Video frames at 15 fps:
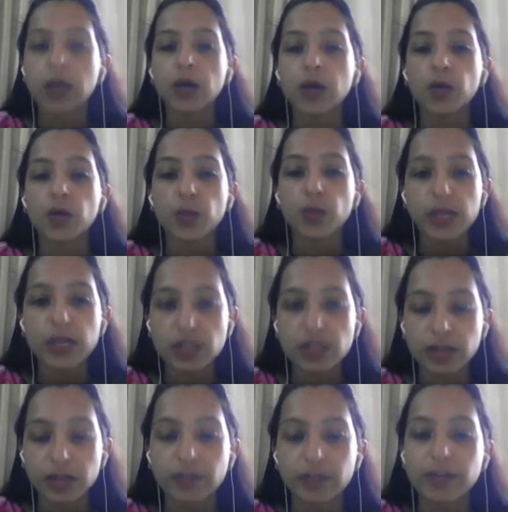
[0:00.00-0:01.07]
which
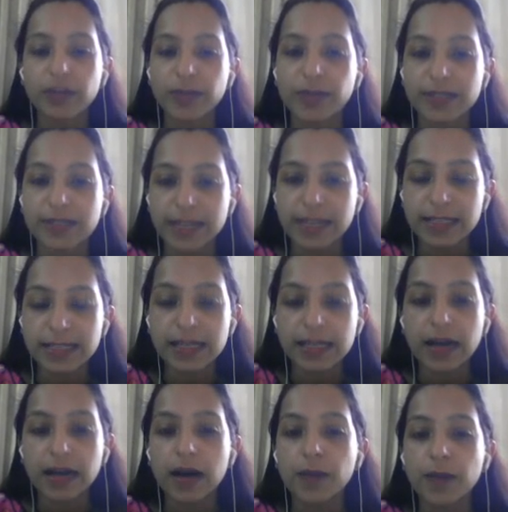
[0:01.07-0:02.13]
represents
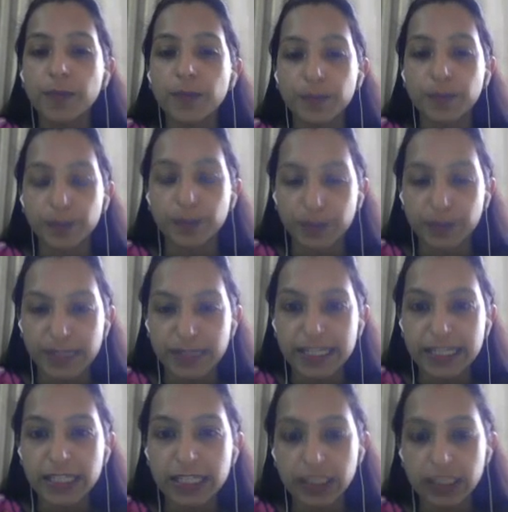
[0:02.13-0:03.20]
a
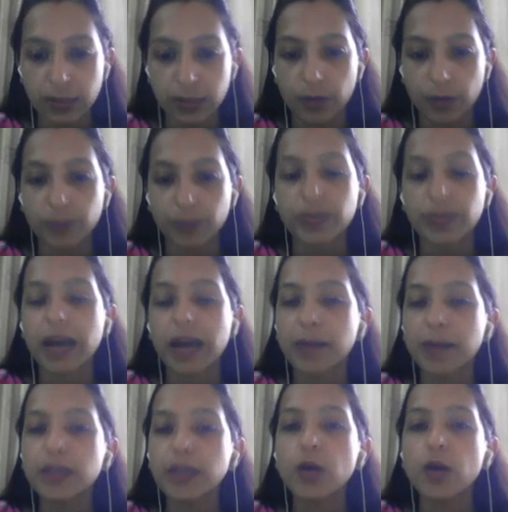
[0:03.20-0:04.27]
need pyramid
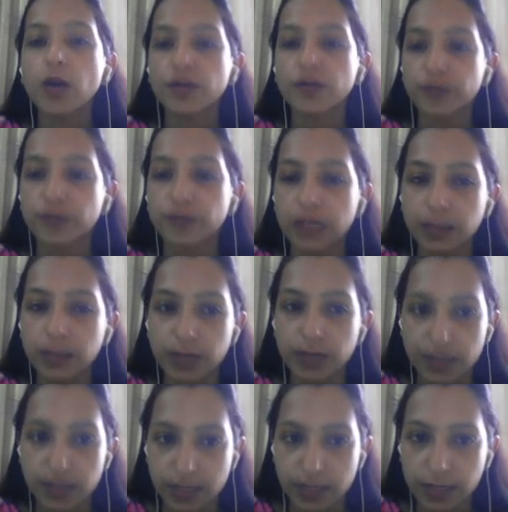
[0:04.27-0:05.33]
of a
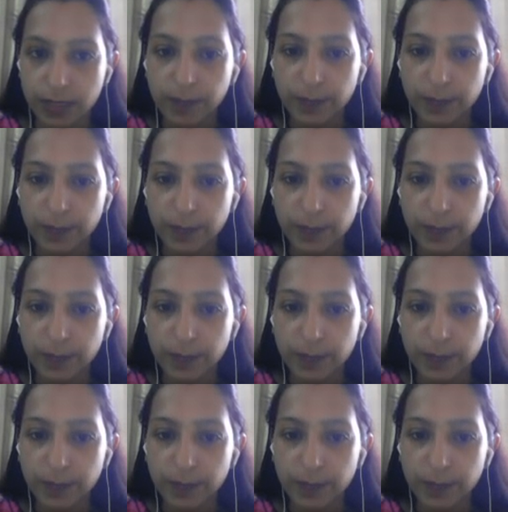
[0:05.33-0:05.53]
person.